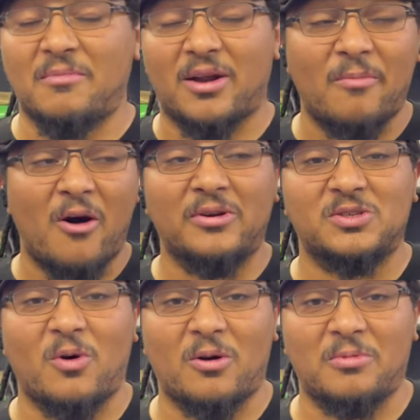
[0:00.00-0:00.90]
but I'm
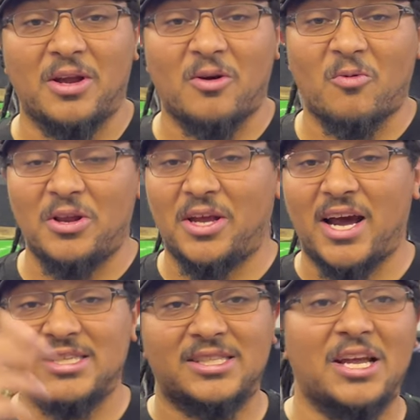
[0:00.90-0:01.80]
always welcome to hear what you
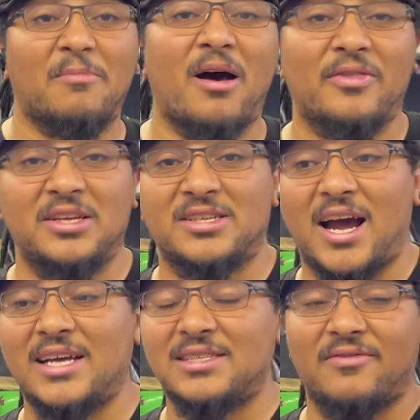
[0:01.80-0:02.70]
guys think about these
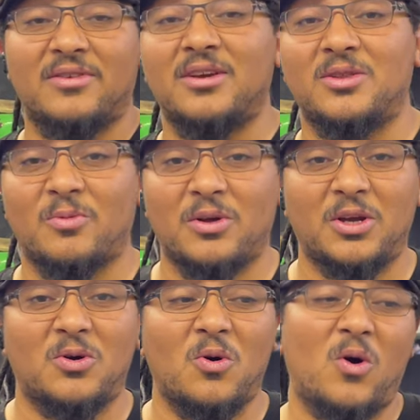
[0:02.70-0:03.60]
guys, if you think they're
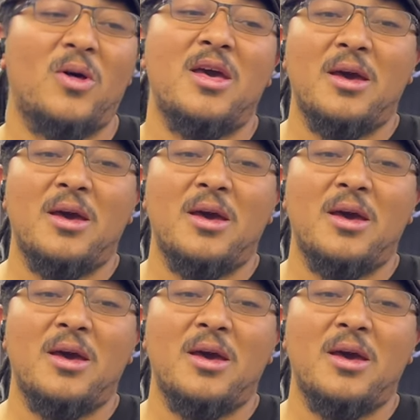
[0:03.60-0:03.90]
really cool.